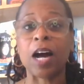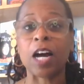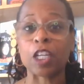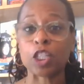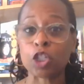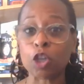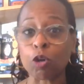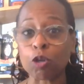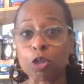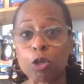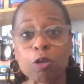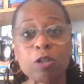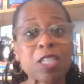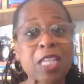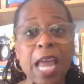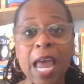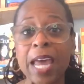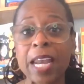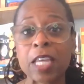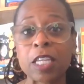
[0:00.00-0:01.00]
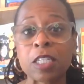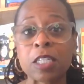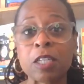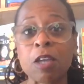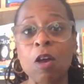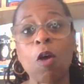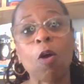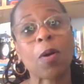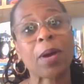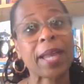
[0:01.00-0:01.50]
social status
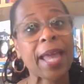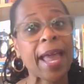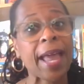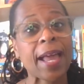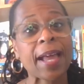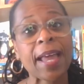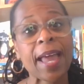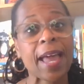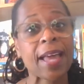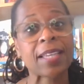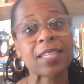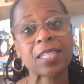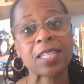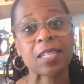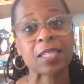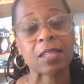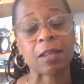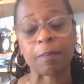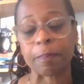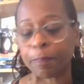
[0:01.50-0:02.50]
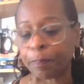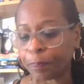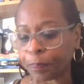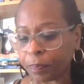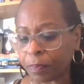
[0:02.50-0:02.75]
or caste system.